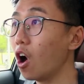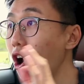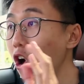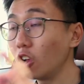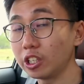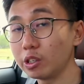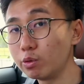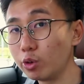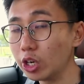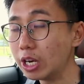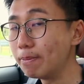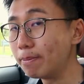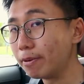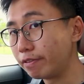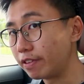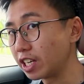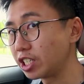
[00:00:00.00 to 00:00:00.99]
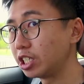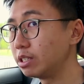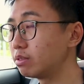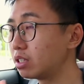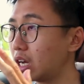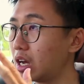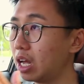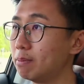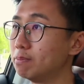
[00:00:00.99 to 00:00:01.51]
All the road
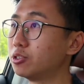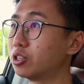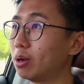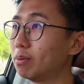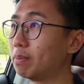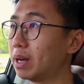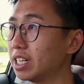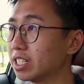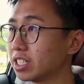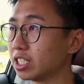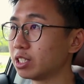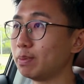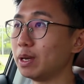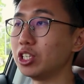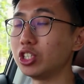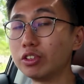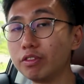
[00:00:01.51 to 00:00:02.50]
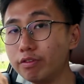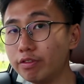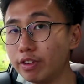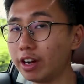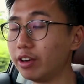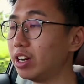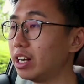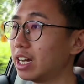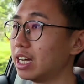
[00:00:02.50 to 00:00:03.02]
imperfections are absorbed by the suspension
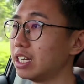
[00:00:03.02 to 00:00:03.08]
very